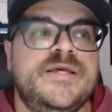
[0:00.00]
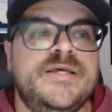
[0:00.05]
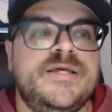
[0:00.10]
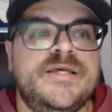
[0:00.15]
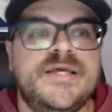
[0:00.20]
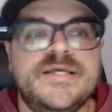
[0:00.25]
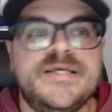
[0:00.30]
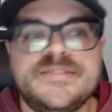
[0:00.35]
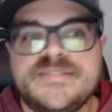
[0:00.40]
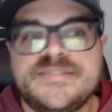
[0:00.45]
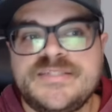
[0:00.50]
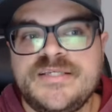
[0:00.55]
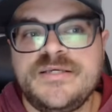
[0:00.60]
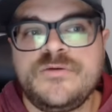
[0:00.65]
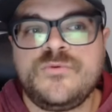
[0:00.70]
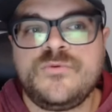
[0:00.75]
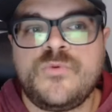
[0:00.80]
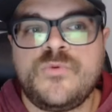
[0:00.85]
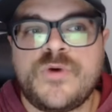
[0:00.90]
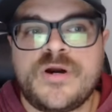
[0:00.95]
Is
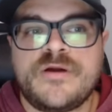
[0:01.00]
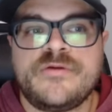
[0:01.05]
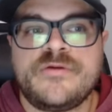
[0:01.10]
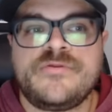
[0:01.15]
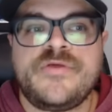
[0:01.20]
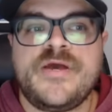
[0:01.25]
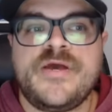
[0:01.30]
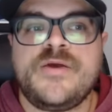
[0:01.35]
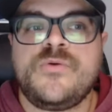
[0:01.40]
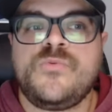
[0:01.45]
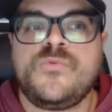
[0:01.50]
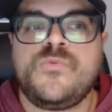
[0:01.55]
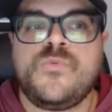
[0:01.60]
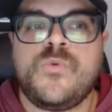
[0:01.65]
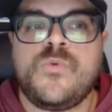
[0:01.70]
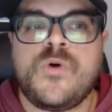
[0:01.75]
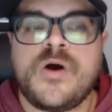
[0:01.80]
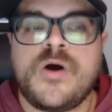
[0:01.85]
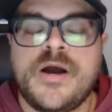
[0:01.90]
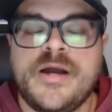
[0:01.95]
he where they
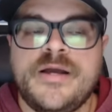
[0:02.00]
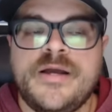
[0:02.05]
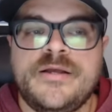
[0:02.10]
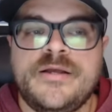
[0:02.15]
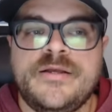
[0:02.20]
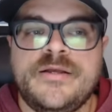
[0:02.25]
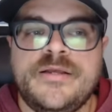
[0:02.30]
want